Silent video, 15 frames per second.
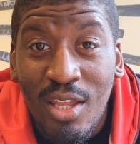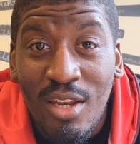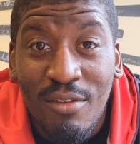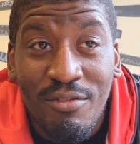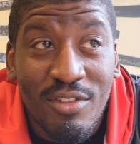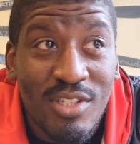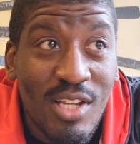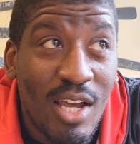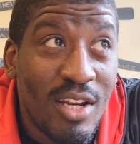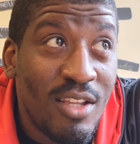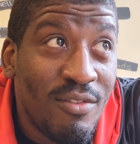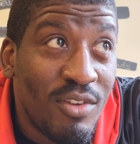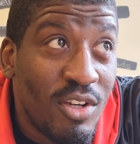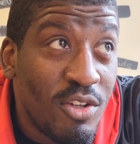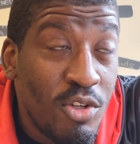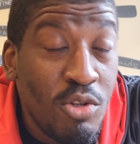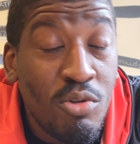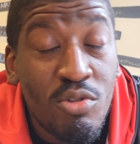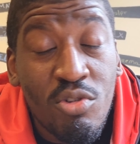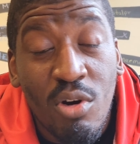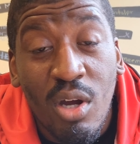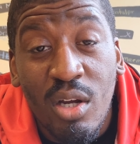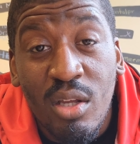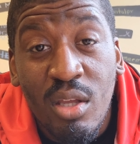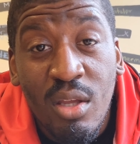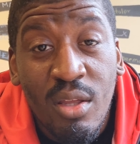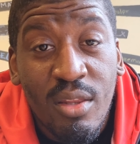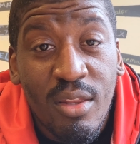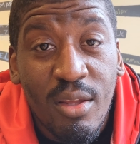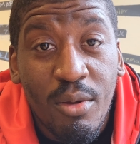And if it's not even a new truck,
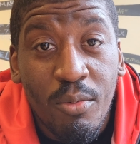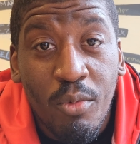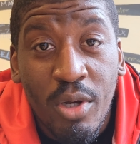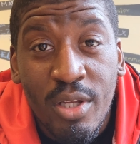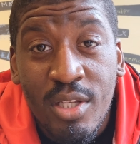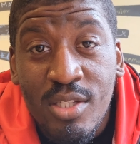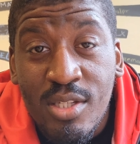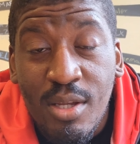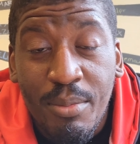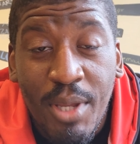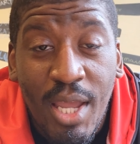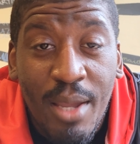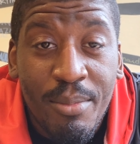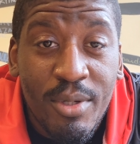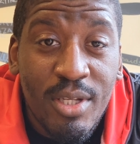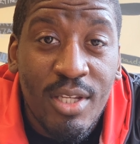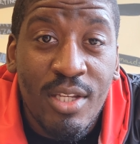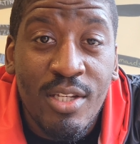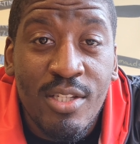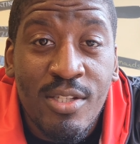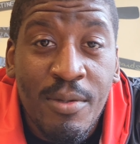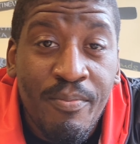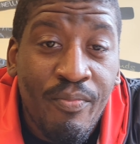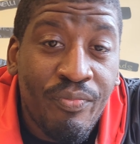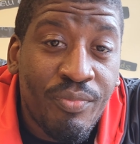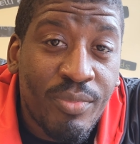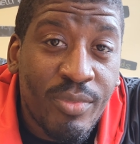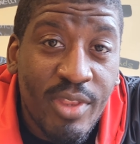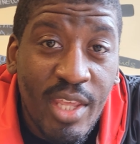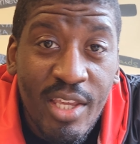then what ends up happening is
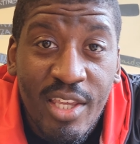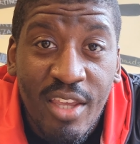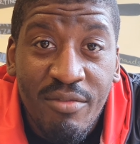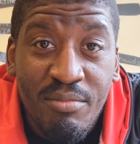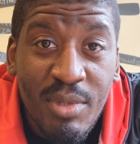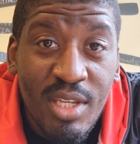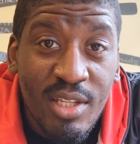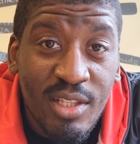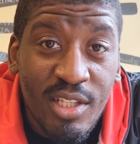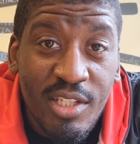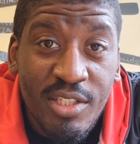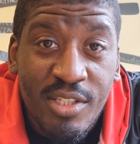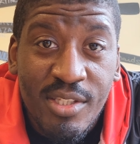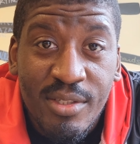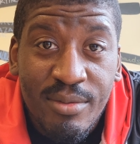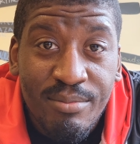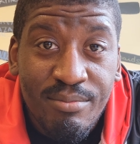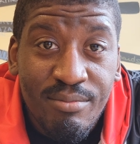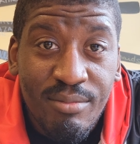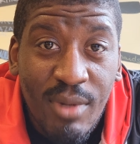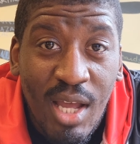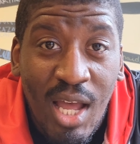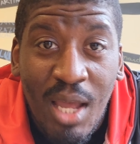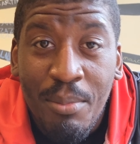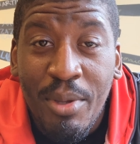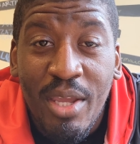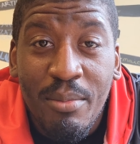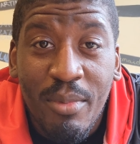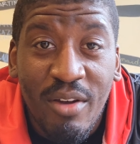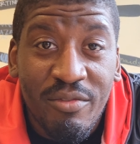they give me a lease, I
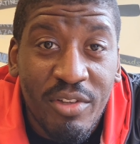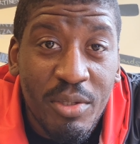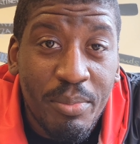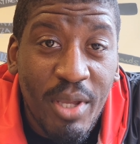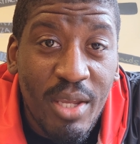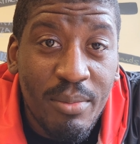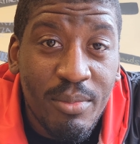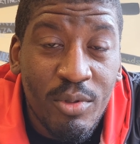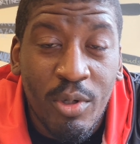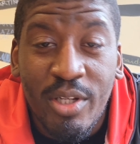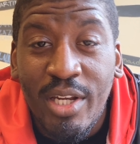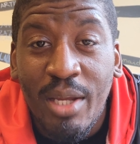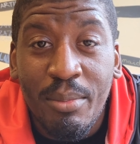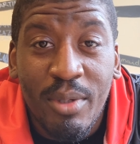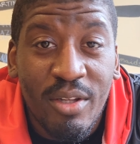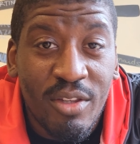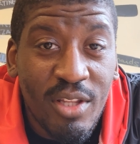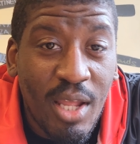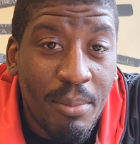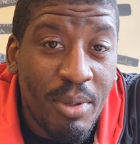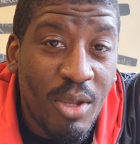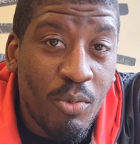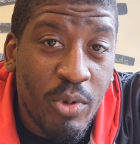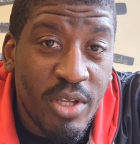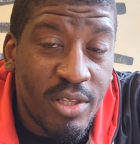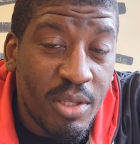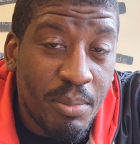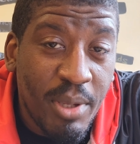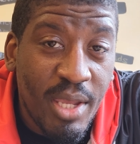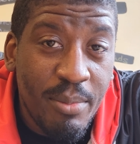pay monthly pay, well not monthly, I pay
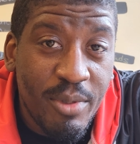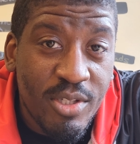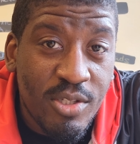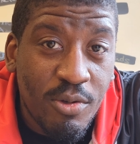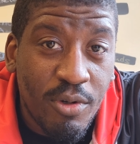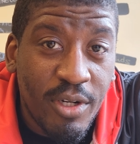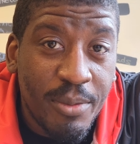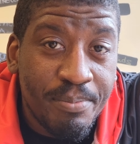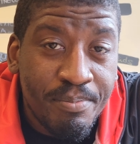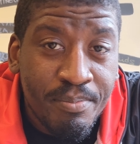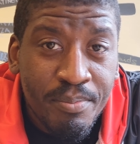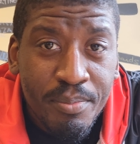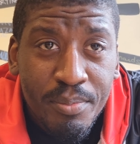weekly payments on it,